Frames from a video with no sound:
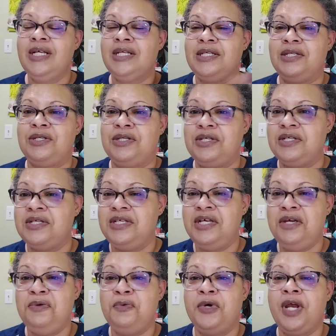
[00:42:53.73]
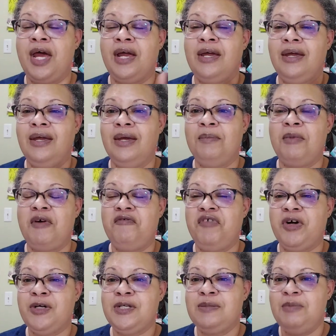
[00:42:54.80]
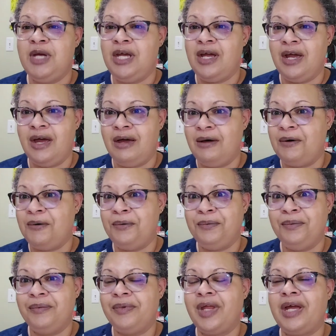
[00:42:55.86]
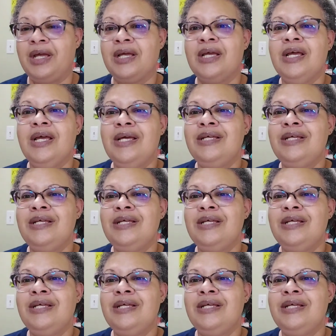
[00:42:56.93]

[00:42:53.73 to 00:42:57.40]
to see when I can get my first bingo. Like,